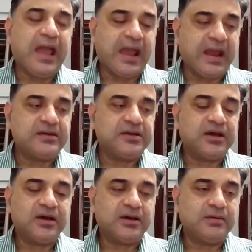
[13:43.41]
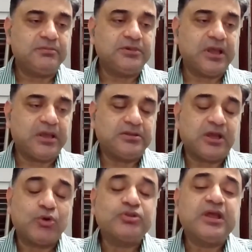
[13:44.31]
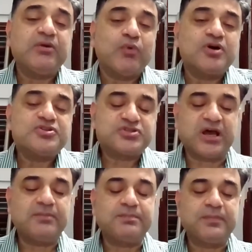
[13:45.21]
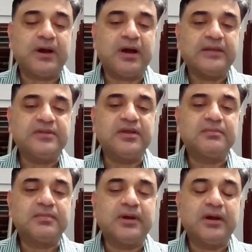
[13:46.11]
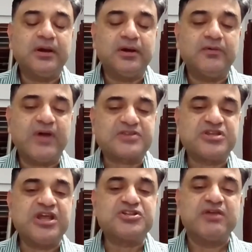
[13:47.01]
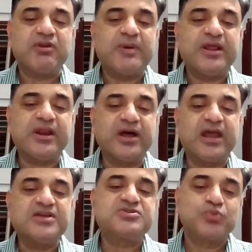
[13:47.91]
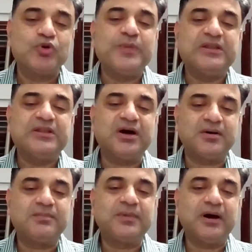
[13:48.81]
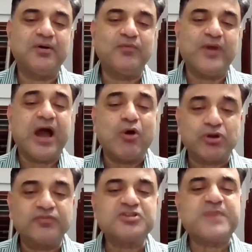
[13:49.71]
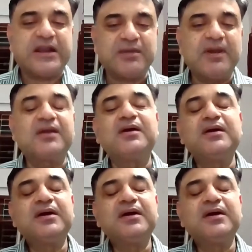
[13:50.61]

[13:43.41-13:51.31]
And the good thing was, I think, vaccination, everybody realized, would be the way out of this pandemic.